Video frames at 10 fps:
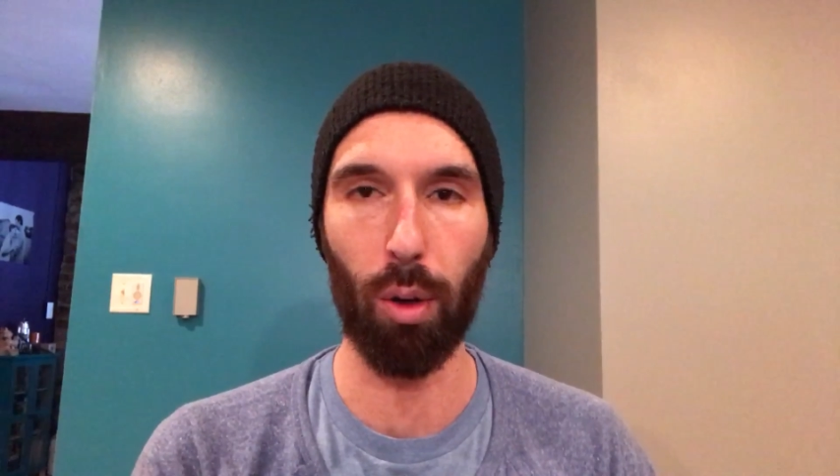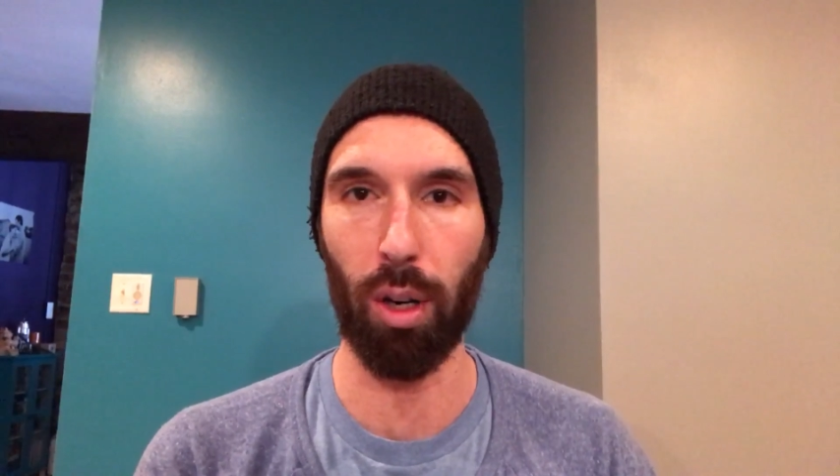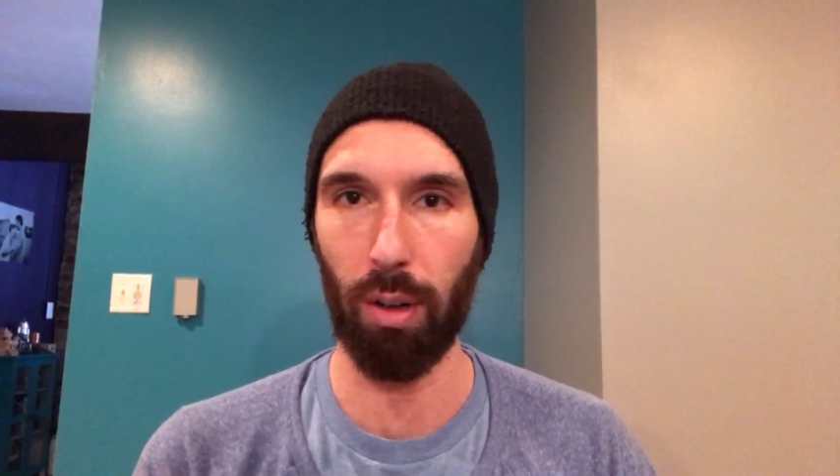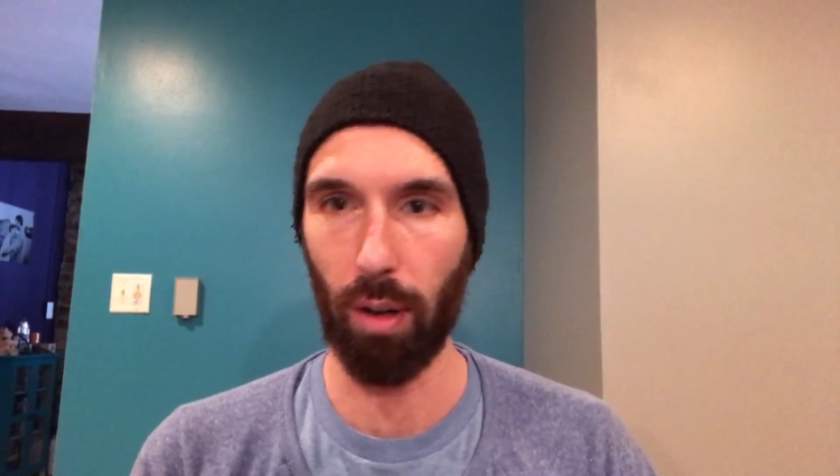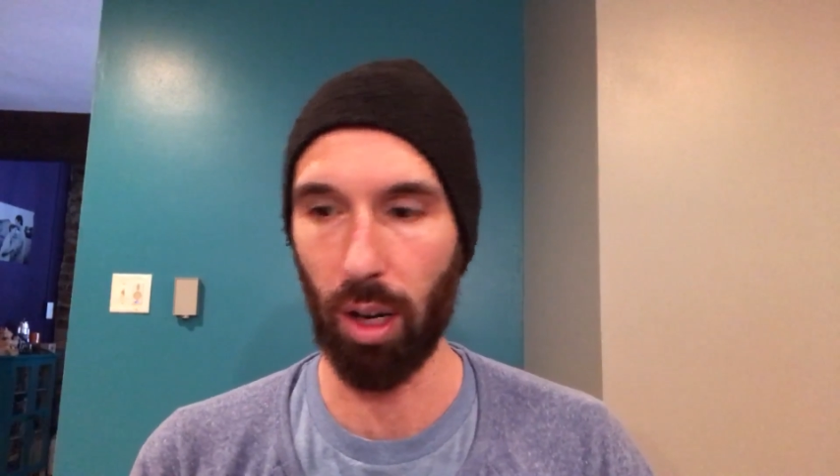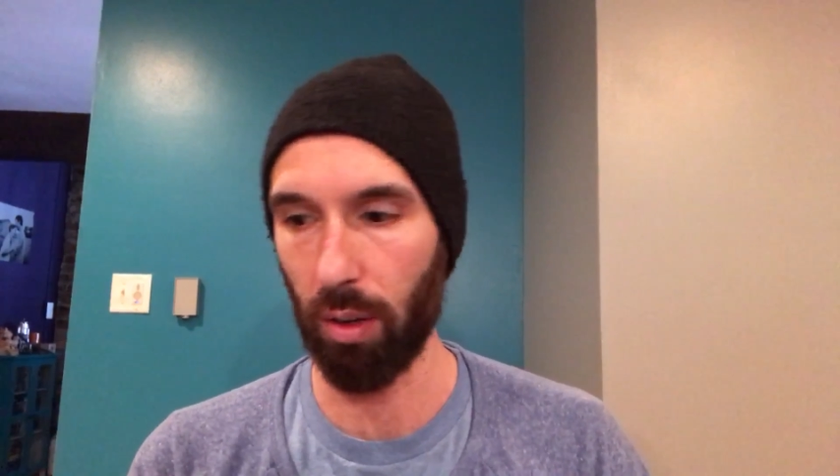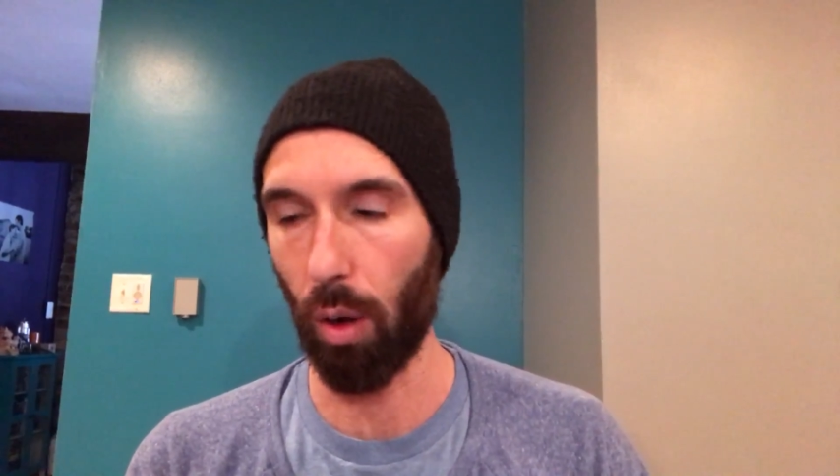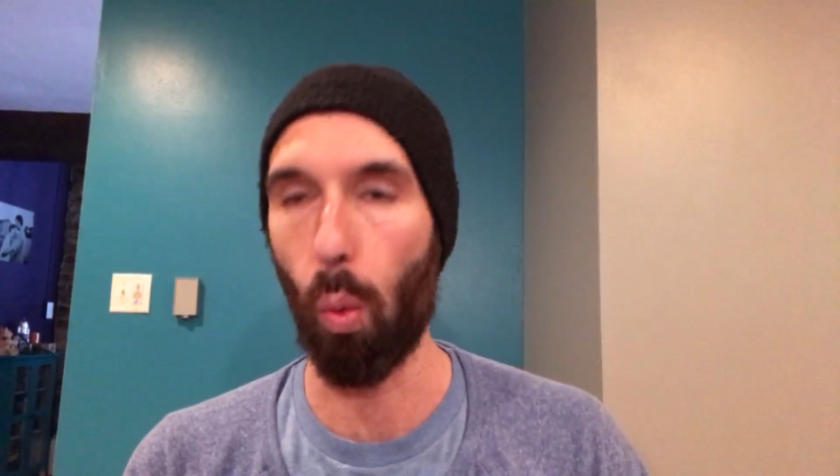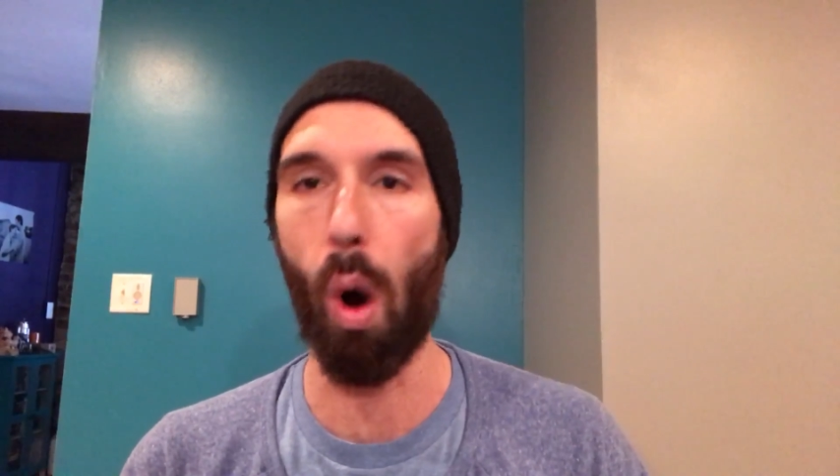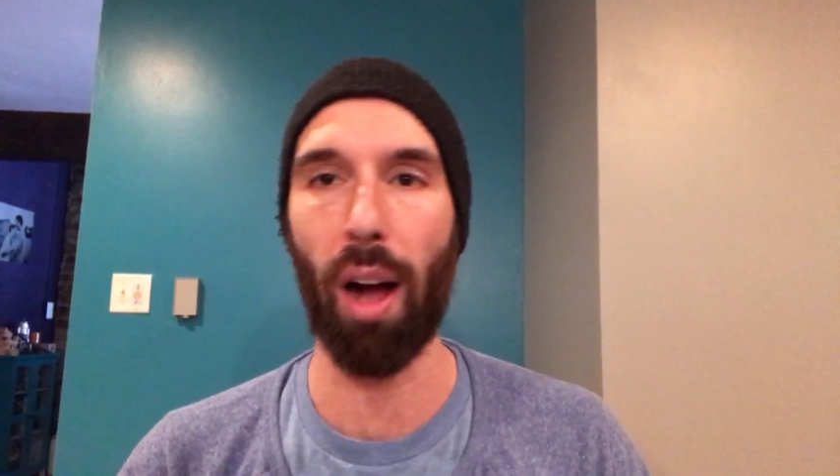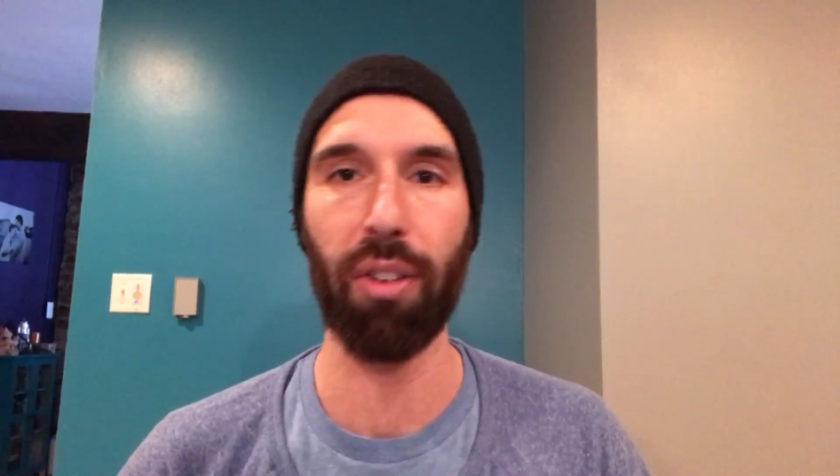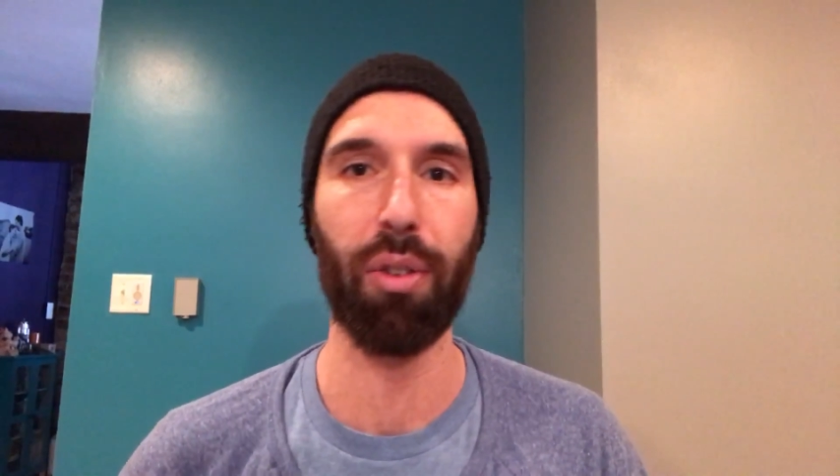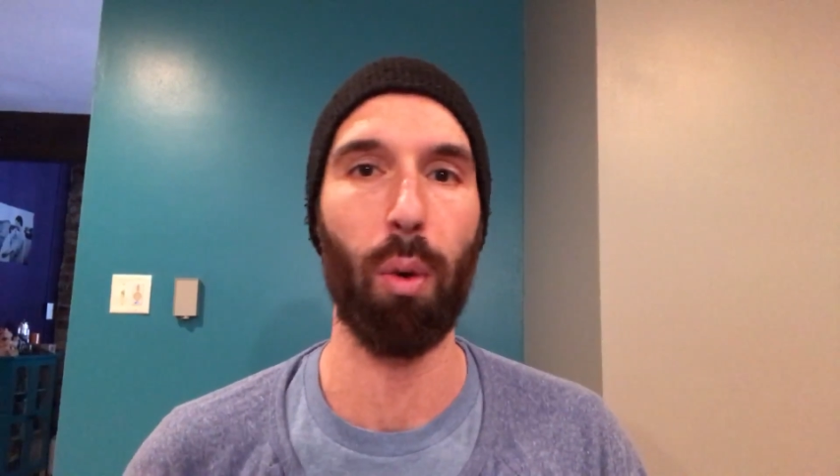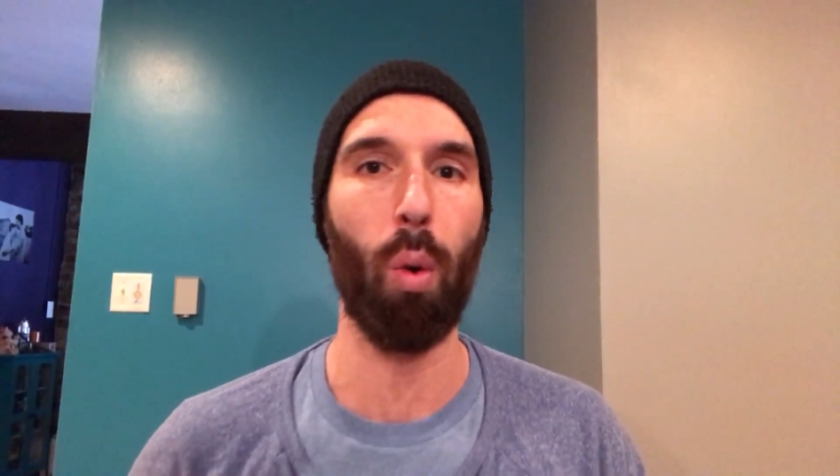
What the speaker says: or a want